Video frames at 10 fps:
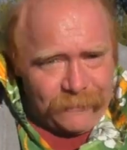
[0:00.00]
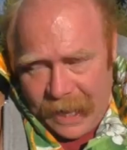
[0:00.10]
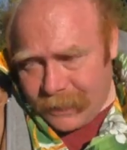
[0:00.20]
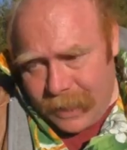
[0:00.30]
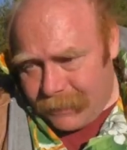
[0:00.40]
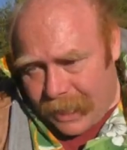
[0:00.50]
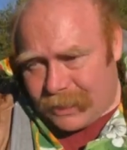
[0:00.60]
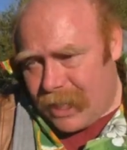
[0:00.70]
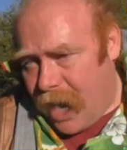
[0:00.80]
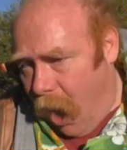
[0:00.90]
That's it.
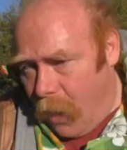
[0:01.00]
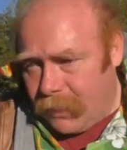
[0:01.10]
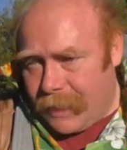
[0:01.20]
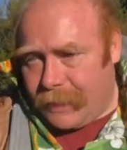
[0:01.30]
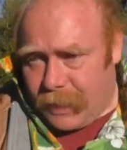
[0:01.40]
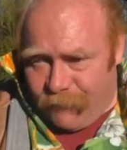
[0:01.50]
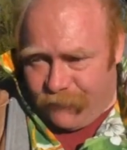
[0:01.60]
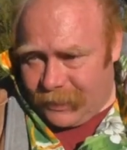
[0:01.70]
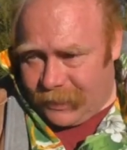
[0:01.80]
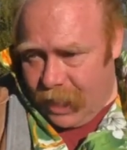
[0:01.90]
That's the only
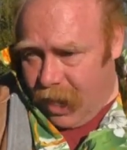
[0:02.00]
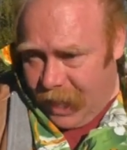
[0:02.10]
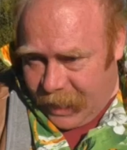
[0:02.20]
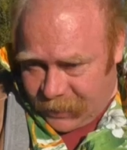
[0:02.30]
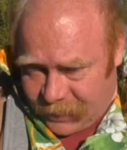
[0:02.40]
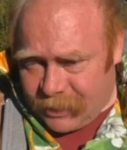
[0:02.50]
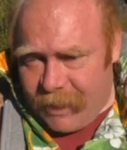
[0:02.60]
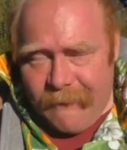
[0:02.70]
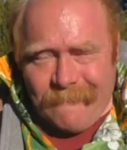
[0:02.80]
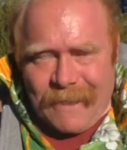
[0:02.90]
difference that I can
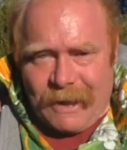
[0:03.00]
see,